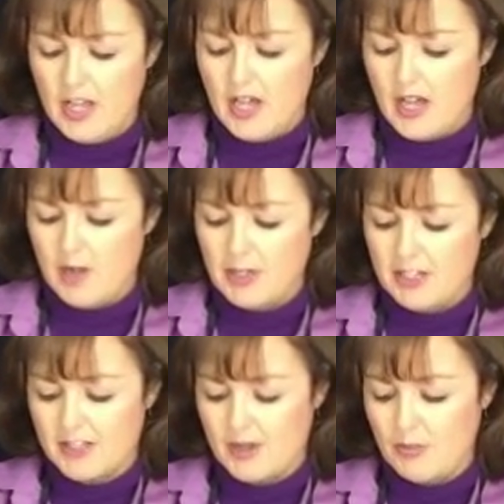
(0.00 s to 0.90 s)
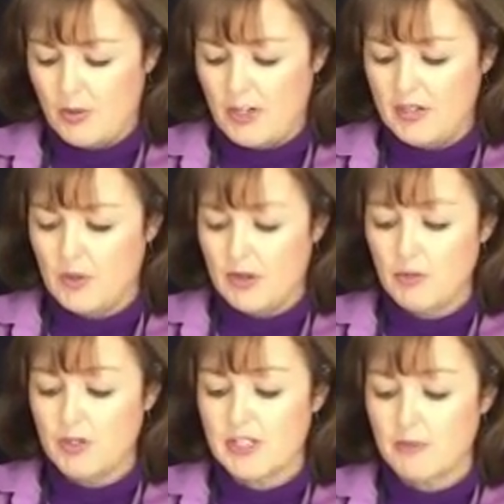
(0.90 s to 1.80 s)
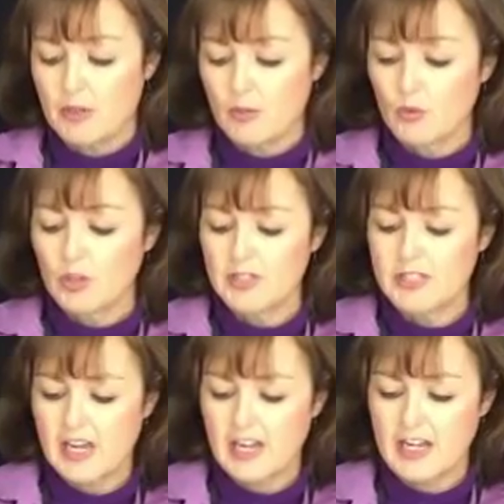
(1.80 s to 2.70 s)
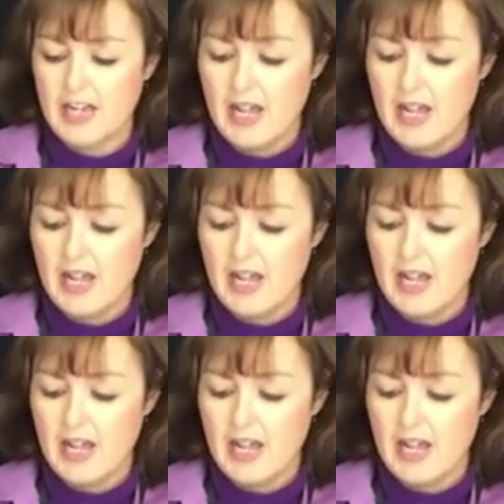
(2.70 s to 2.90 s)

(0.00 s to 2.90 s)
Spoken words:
At some point when I'm doing something really tiny,